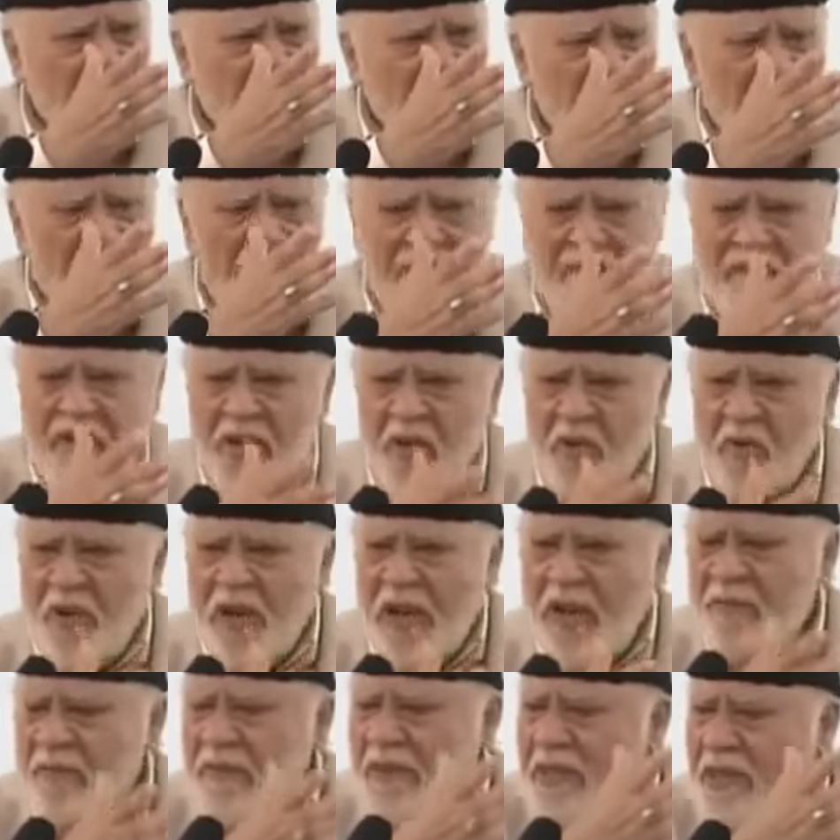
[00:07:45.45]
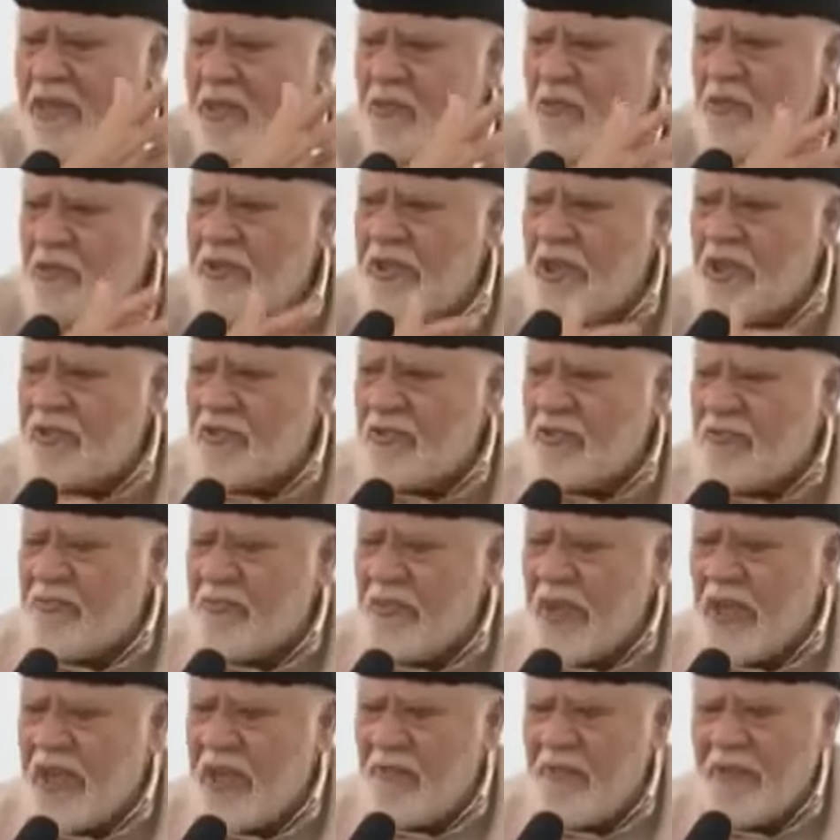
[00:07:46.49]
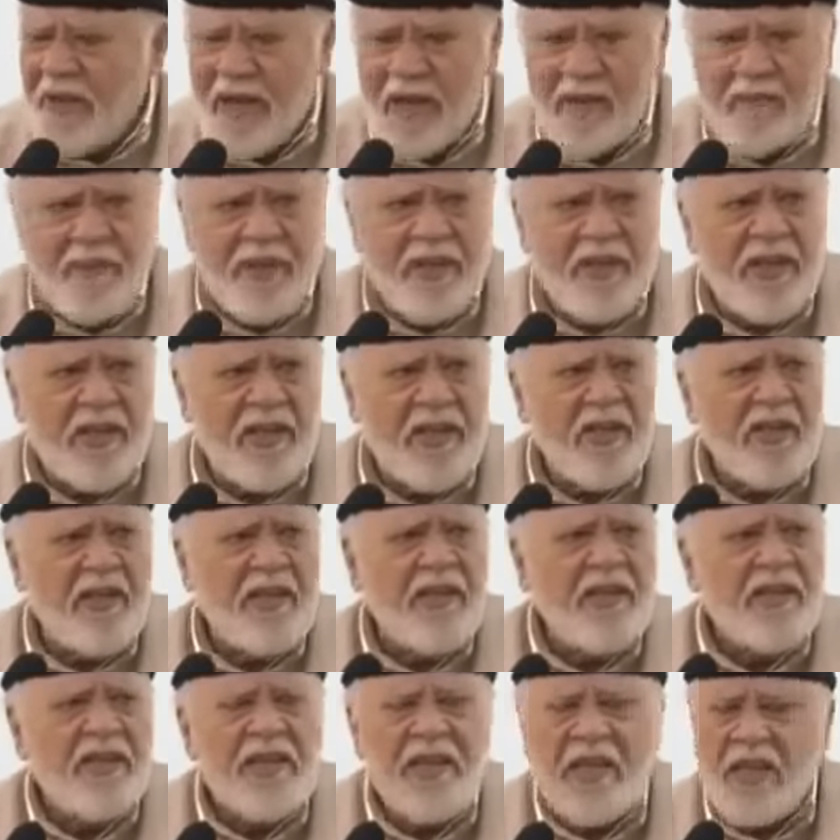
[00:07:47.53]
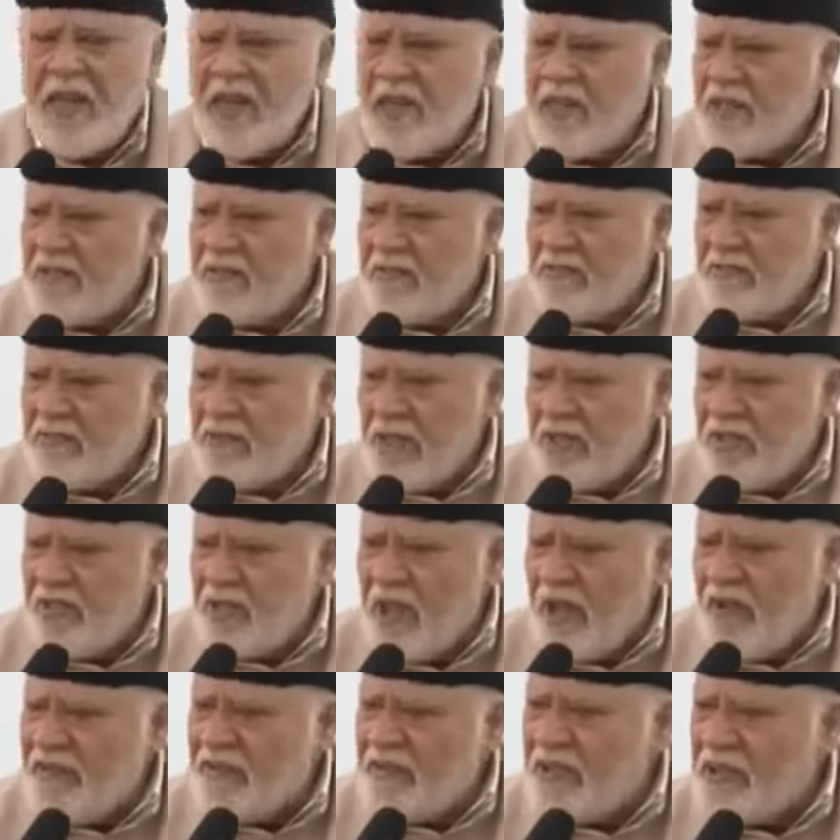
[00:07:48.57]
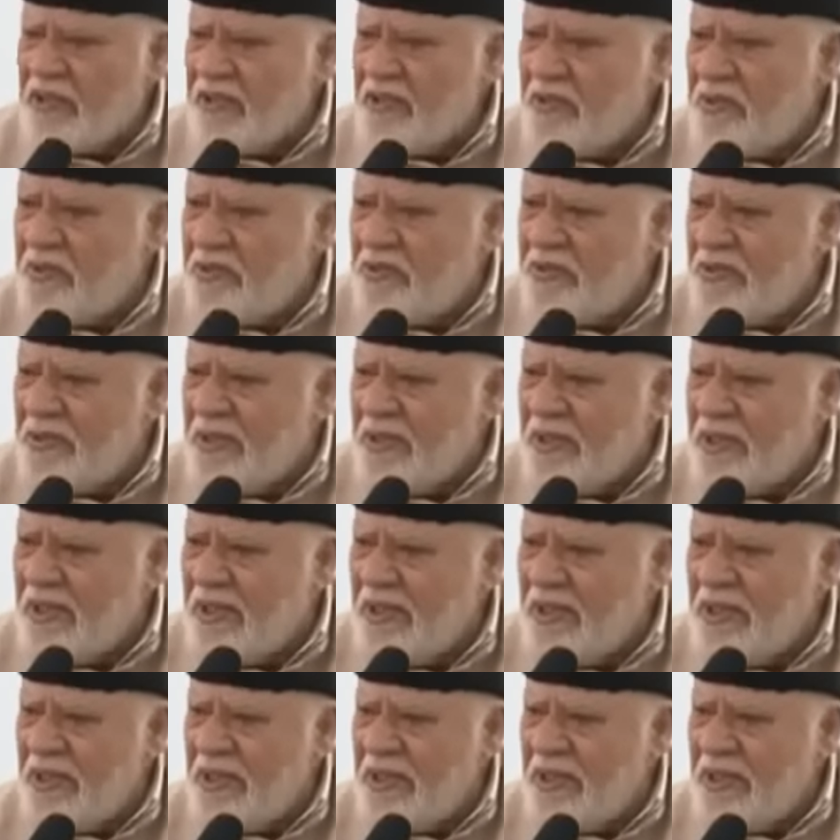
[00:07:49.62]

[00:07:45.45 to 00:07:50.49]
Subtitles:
we have a new Ahmadi who just became an Ahmadi this afternoon.